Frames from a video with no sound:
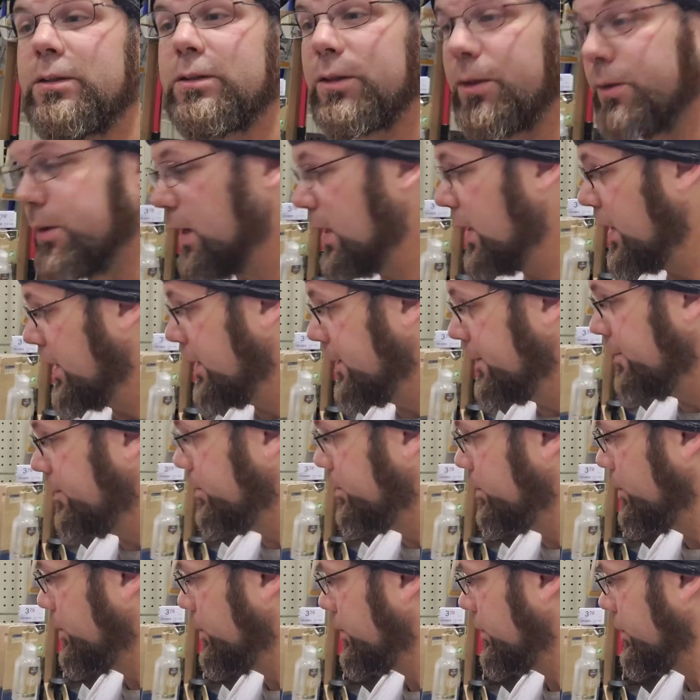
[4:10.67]
So yeah,
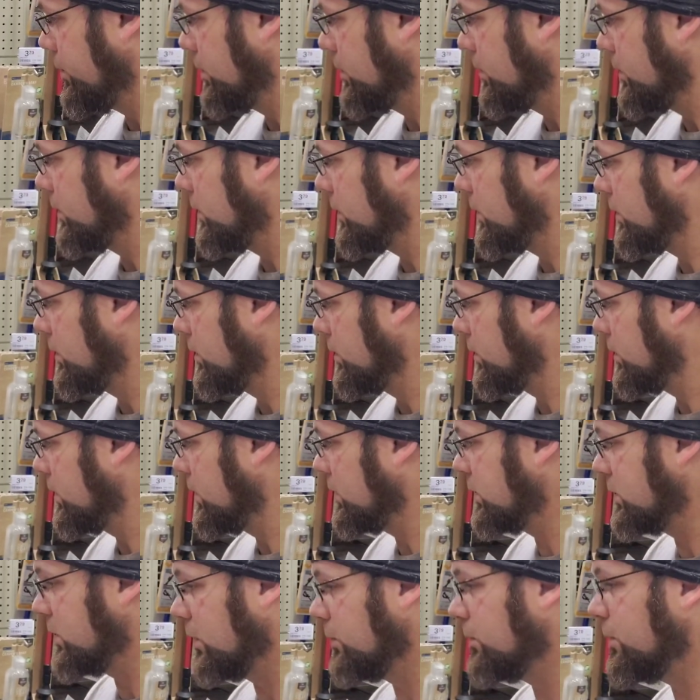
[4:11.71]

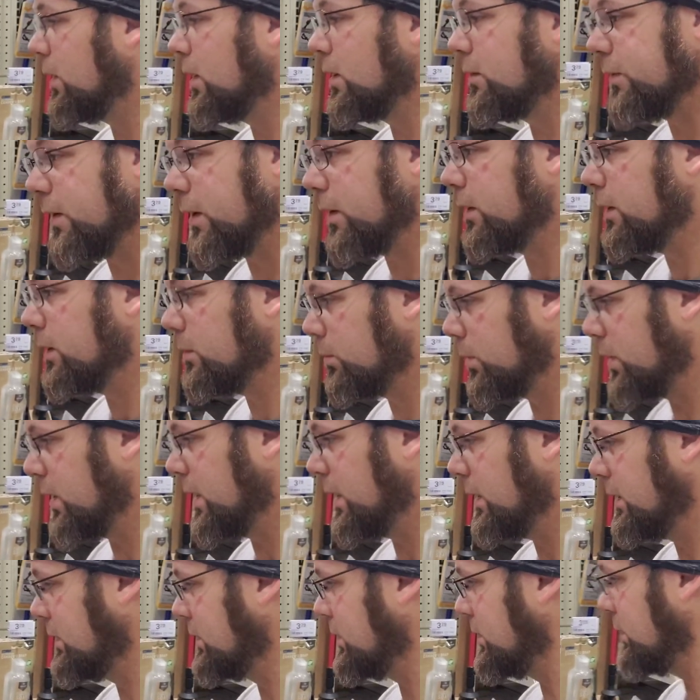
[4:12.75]
so far very
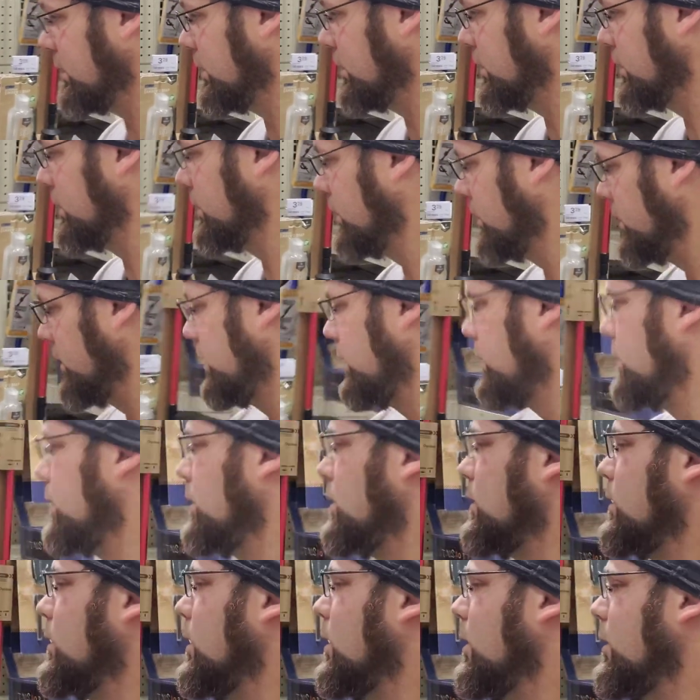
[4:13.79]
impressed.
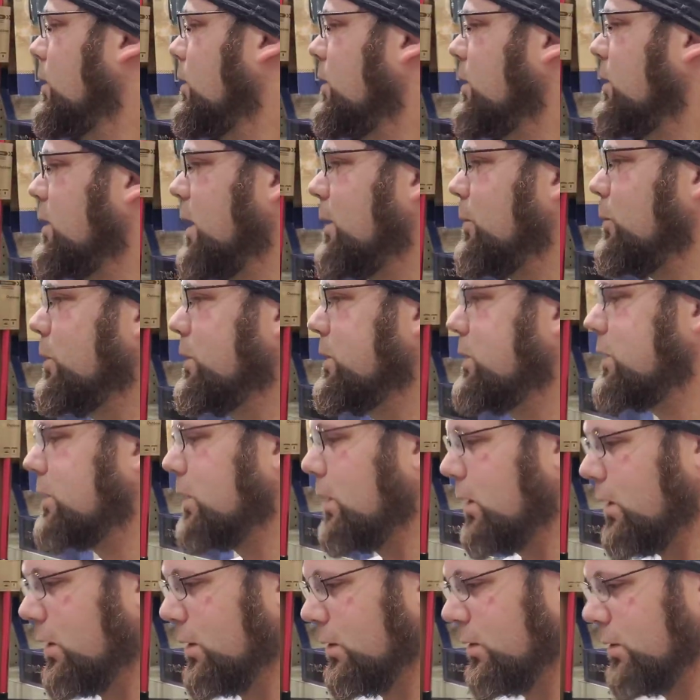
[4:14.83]
Oh, look at that wood
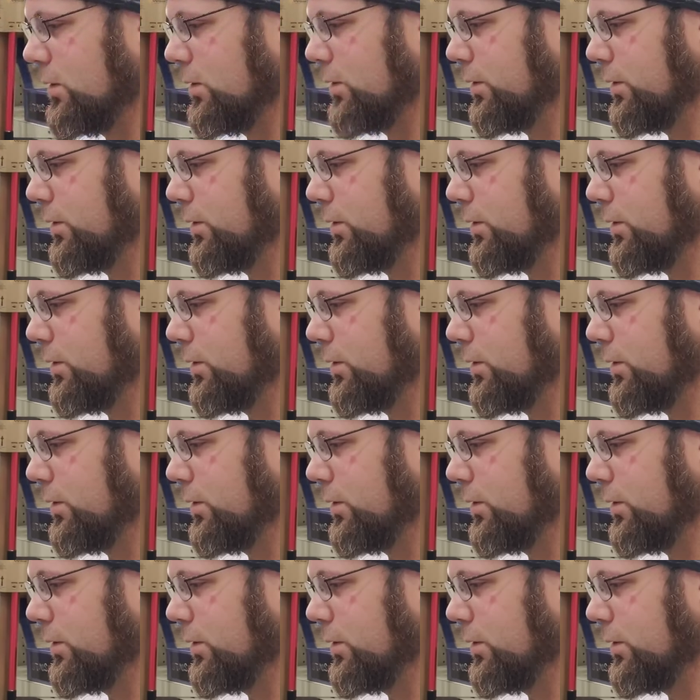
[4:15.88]
saw.